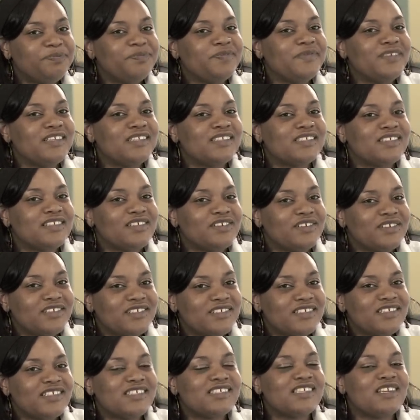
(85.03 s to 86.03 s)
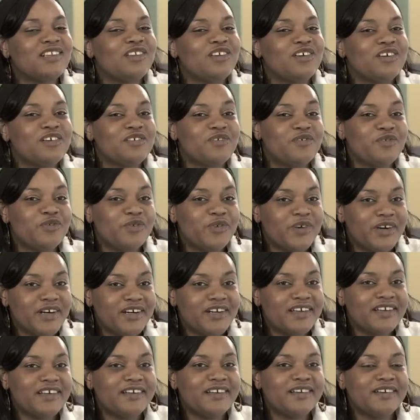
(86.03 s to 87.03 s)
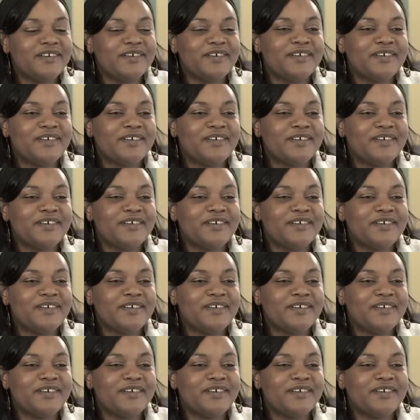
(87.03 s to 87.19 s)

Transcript: It's a lot of work.